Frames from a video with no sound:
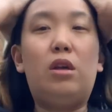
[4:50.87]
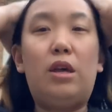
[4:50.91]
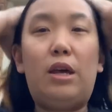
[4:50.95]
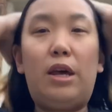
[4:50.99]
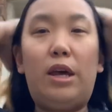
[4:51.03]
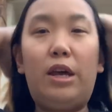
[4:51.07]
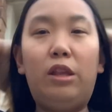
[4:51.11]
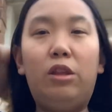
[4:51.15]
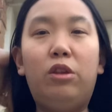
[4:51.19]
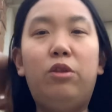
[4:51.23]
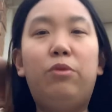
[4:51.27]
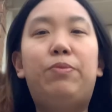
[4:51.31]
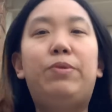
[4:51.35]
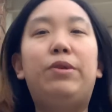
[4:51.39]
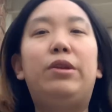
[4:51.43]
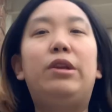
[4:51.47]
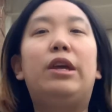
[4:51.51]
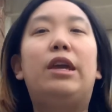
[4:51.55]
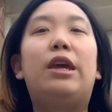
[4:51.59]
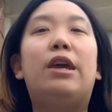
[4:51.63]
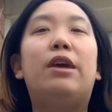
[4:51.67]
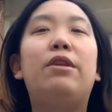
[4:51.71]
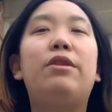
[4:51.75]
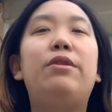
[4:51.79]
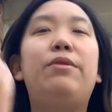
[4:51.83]
Hi, Lupin
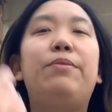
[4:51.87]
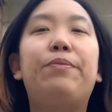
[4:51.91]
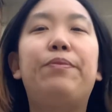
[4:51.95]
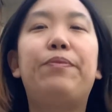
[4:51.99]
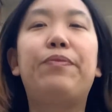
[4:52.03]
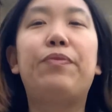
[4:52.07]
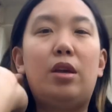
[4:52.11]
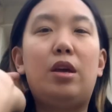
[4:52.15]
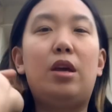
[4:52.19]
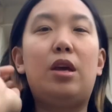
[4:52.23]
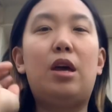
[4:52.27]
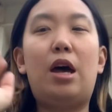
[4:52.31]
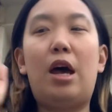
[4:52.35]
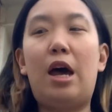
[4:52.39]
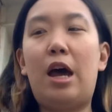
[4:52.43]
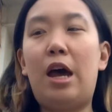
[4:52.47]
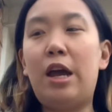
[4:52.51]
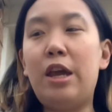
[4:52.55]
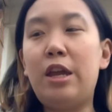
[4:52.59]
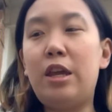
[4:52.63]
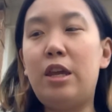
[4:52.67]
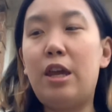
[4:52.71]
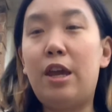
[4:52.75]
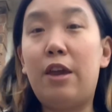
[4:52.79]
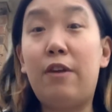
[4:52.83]
again.
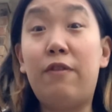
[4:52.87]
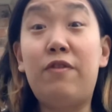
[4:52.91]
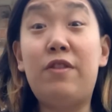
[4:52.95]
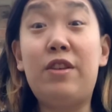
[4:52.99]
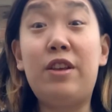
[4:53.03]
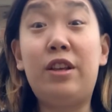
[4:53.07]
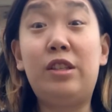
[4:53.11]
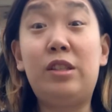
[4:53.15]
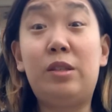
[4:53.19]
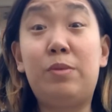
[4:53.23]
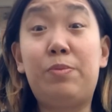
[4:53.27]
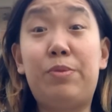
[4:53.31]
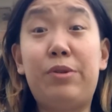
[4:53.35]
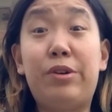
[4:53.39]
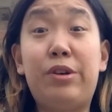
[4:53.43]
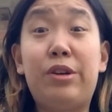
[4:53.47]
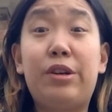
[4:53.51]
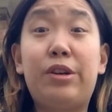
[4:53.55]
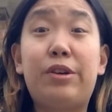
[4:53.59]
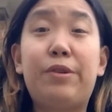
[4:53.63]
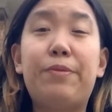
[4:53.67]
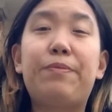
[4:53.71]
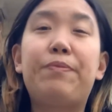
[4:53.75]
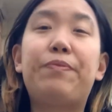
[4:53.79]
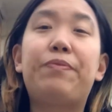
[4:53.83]
I gave this book
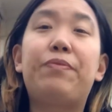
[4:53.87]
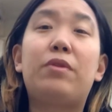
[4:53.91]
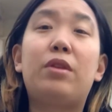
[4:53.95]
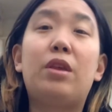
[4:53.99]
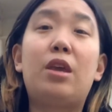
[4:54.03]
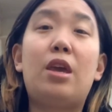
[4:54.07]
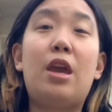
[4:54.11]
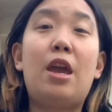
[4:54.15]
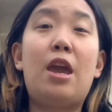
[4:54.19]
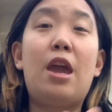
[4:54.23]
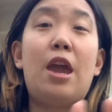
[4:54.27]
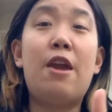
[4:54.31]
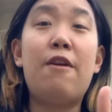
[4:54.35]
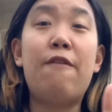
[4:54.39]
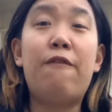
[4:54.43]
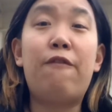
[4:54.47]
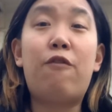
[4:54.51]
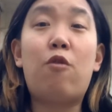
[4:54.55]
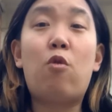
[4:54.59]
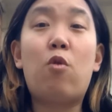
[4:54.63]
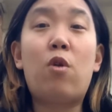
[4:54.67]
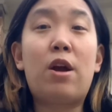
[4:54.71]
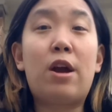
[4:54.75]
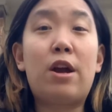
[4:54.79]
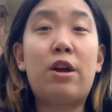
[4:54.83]
a
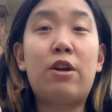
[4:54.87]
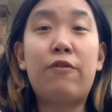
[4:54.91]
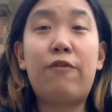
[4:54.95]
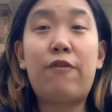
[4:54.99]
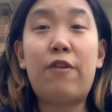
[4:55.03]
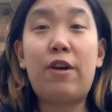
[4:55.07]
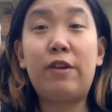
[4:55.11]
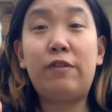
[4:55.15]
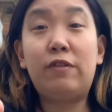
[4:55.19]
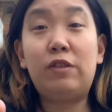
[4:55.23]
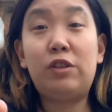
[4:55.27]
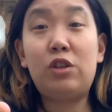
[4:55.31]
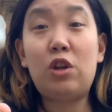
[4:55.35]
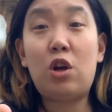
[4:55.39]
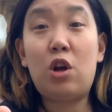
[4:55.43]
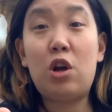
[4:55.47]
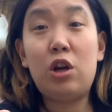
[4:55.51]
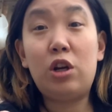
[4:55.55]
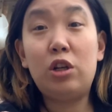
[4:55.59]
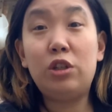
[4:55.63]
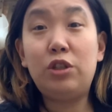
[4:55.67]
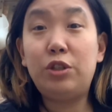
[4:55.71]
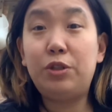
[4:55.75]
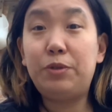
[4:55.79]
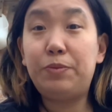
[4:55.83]
4 out of 5
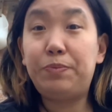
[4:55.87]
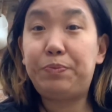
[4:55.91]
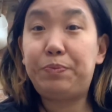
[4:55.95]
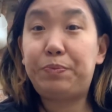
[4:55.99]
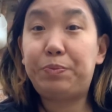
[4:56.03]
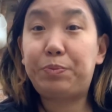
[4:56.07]
stars.